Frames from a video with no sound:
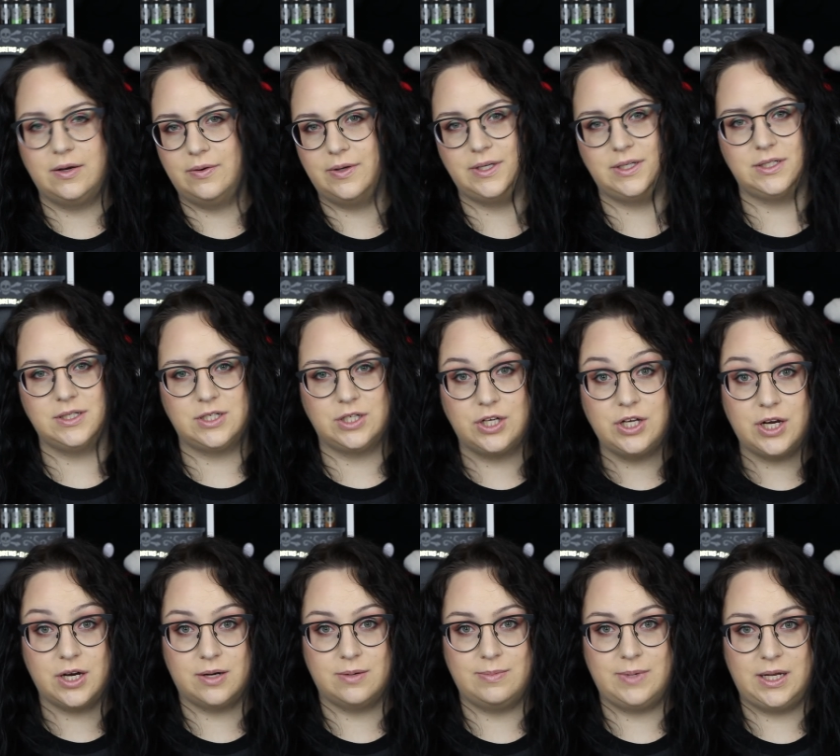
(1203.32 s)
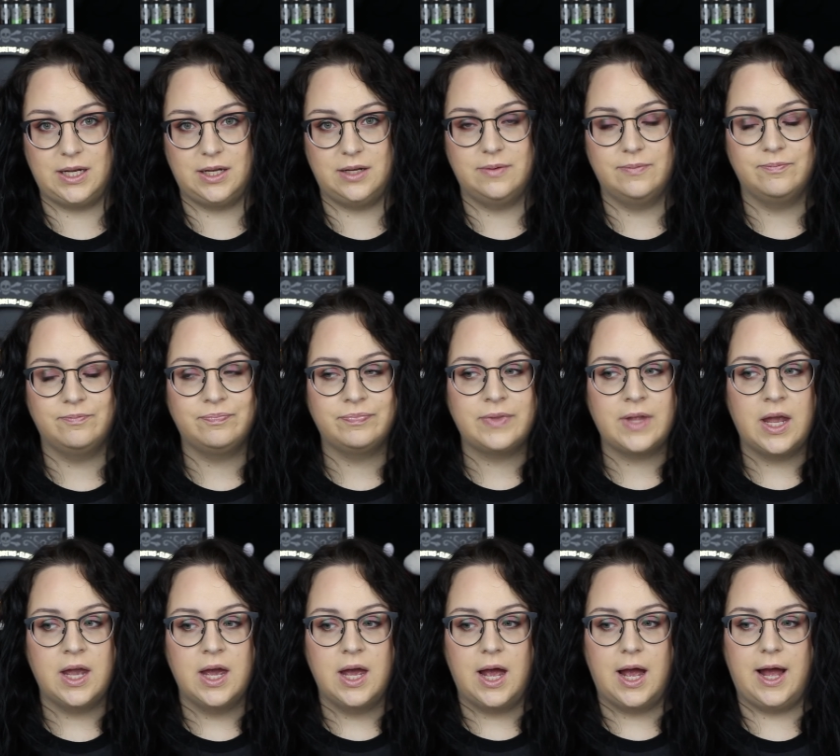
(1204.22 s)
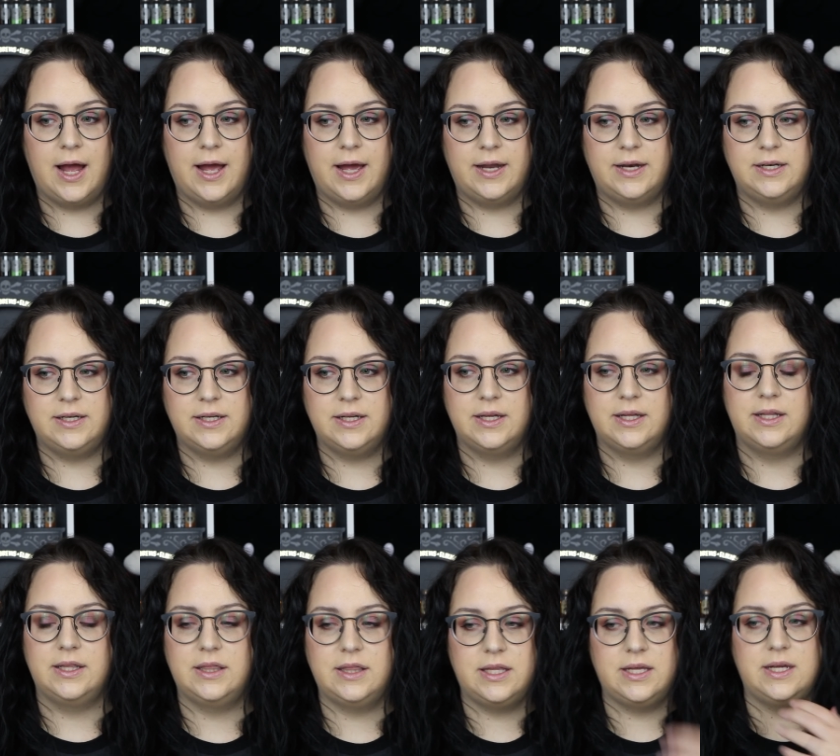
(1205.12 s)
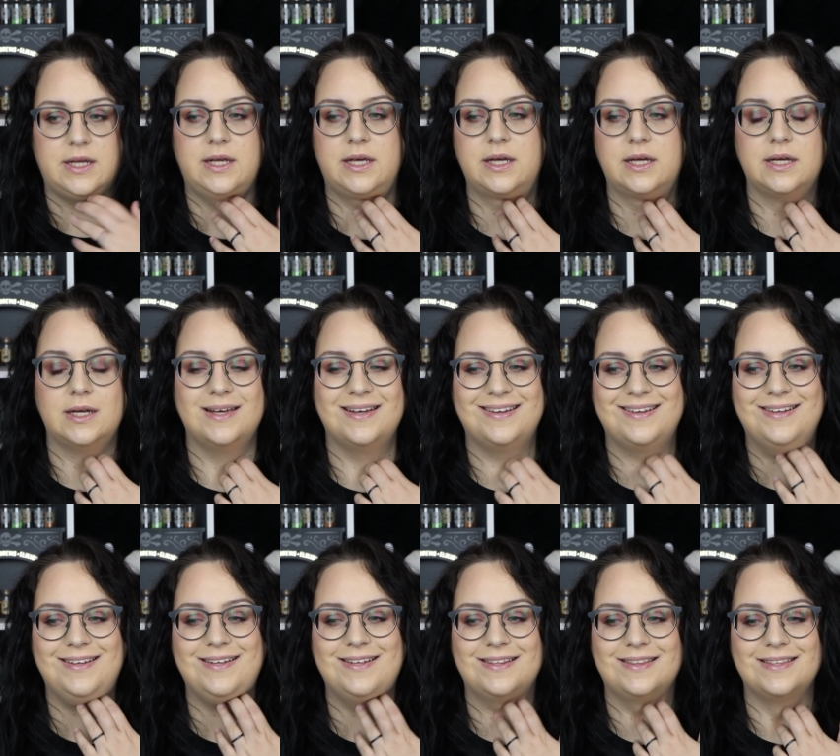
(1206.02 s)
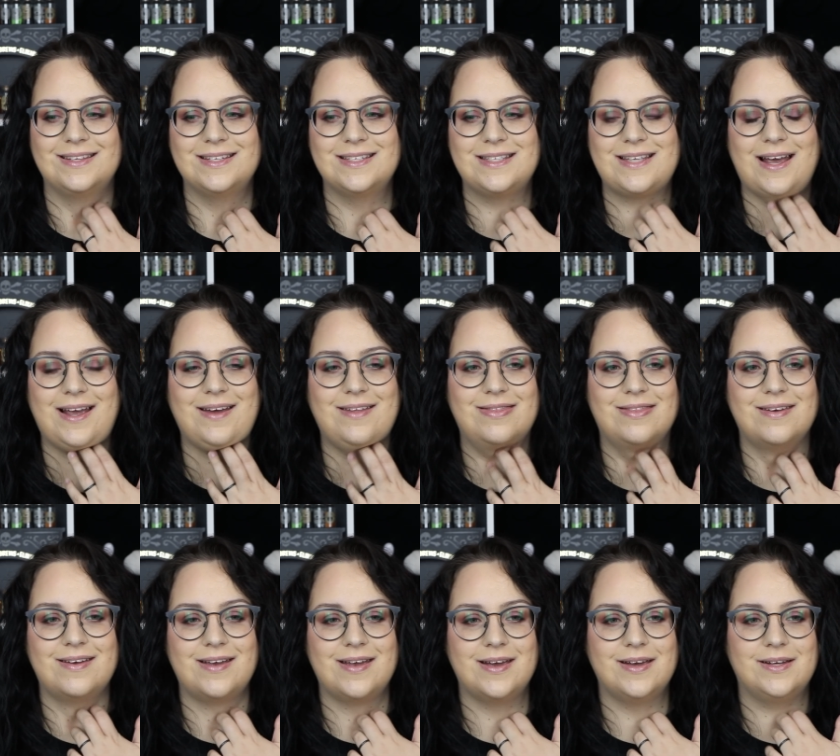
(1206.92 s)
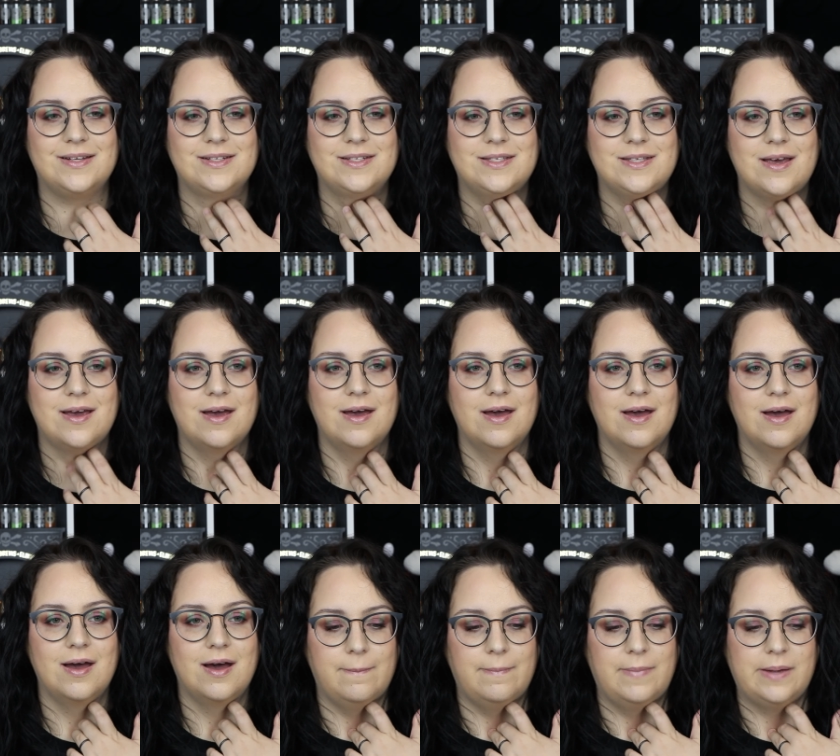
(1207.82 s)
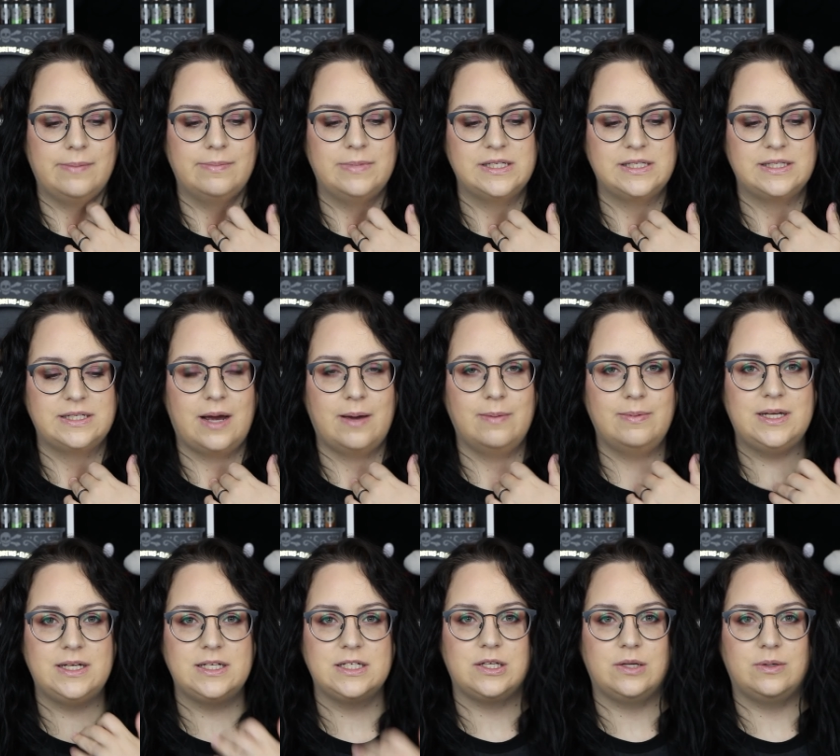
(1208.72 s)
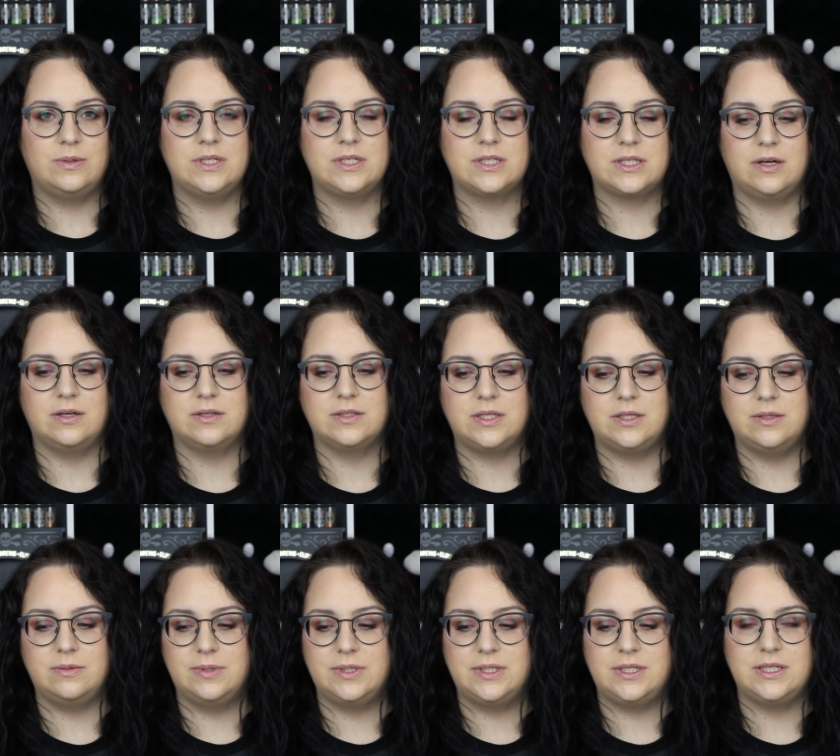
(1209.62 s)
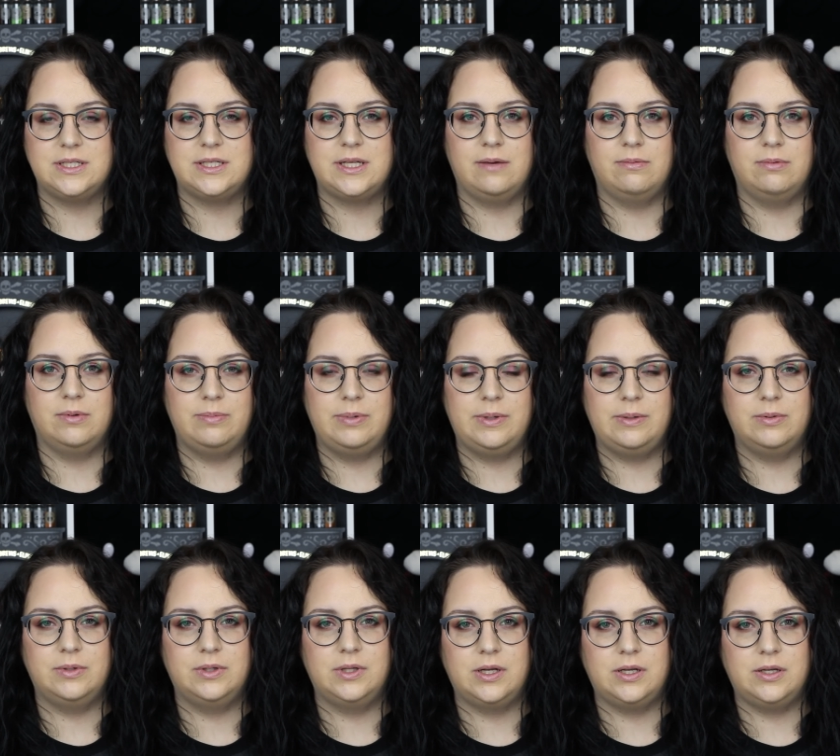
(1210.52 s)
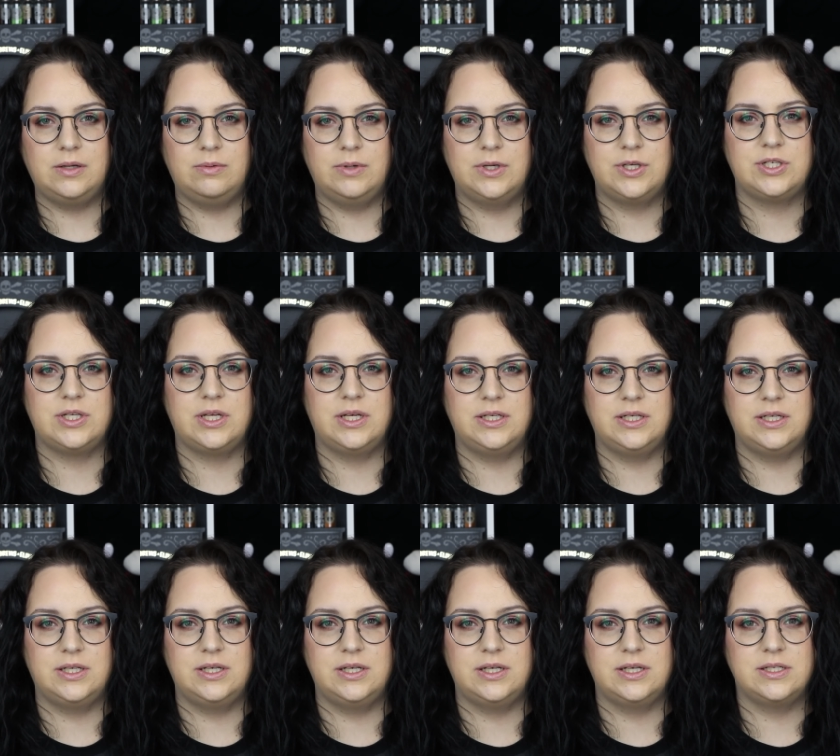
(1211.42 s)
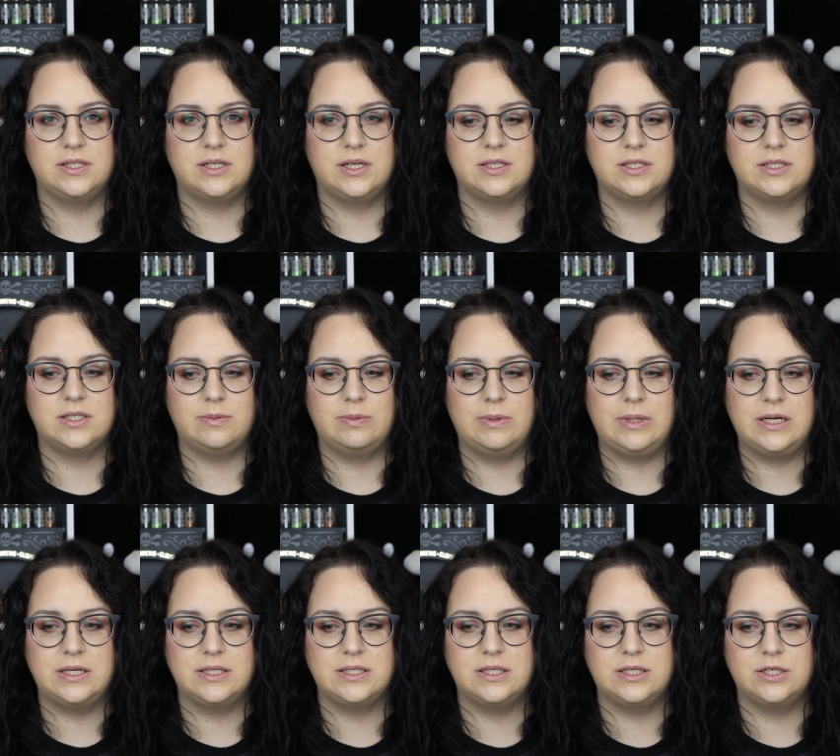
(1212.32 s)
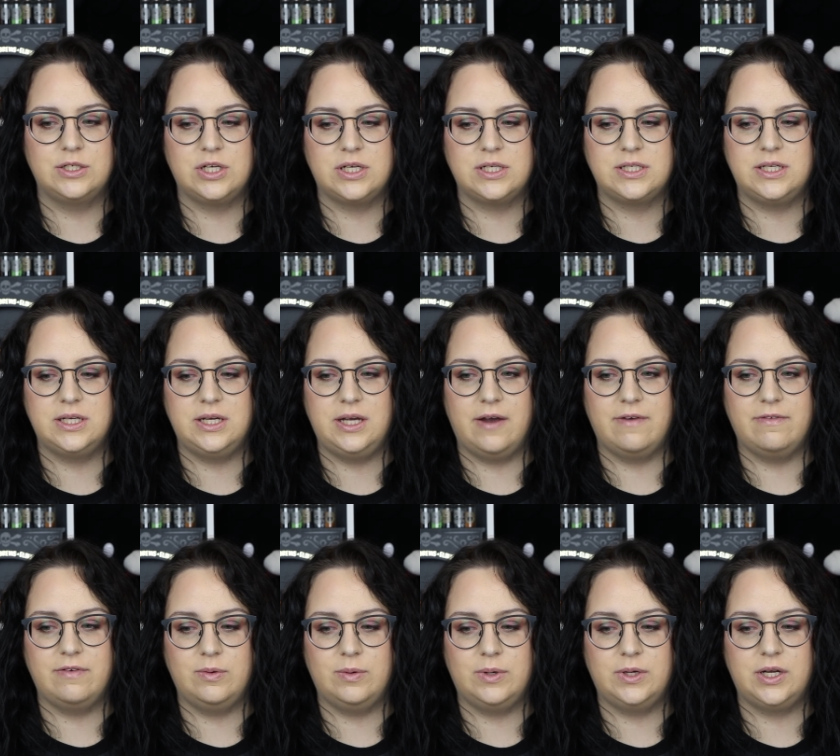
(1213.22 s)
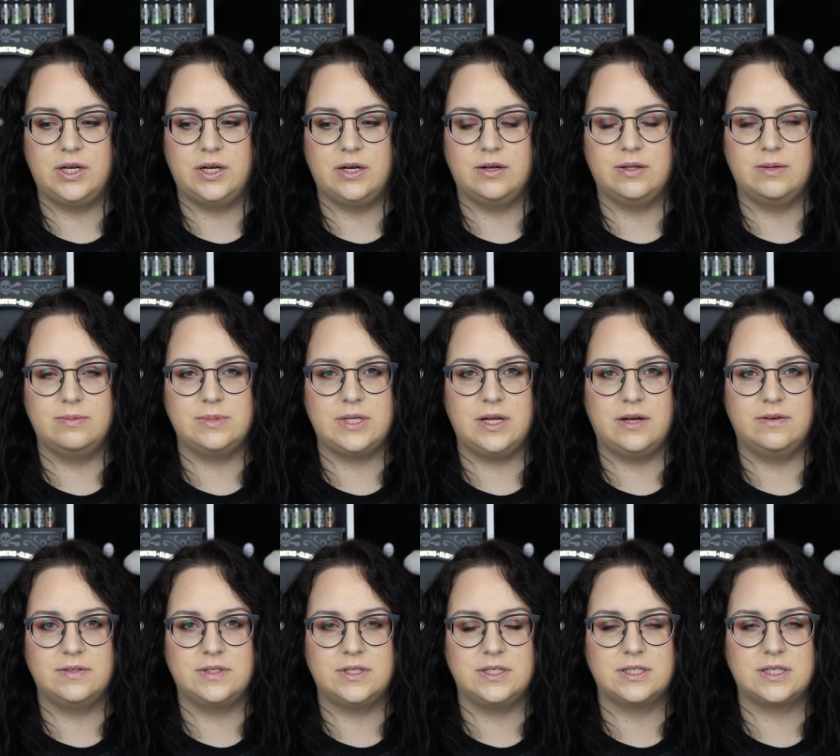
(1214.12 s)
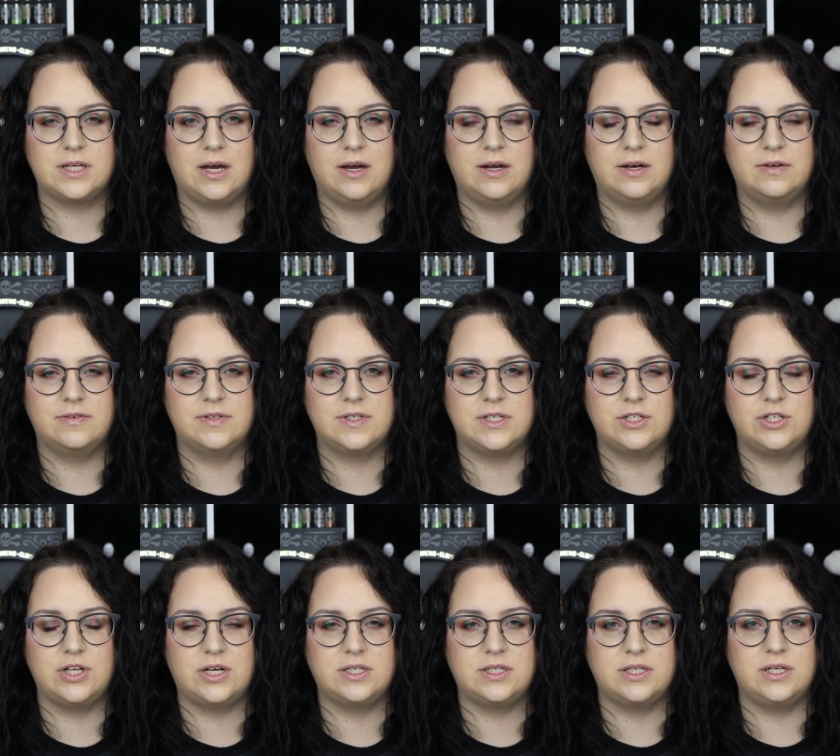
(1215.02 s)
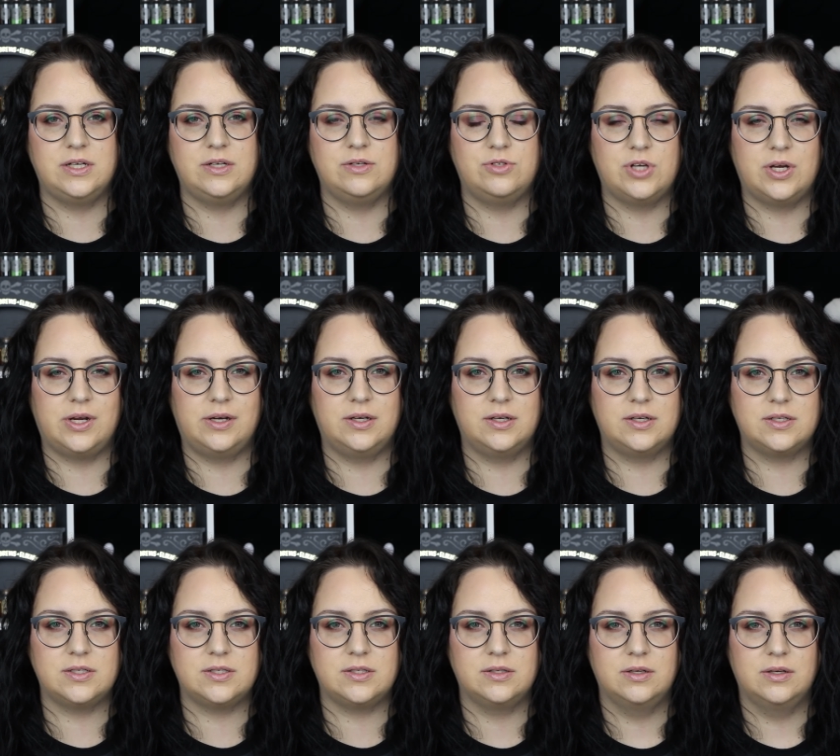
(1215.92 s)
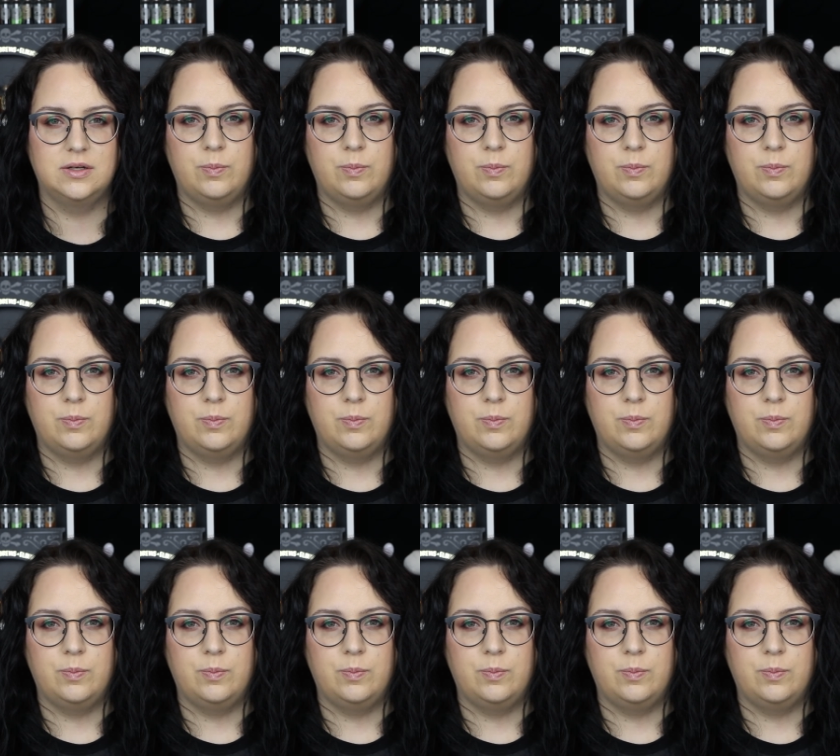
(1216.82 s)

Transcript: going to cure me. And the second thing is, maybe stop being so disgusted with disabled people that you wish they didn't exist, because suggesting everyone cure themselves is kind of suggesting eugenics.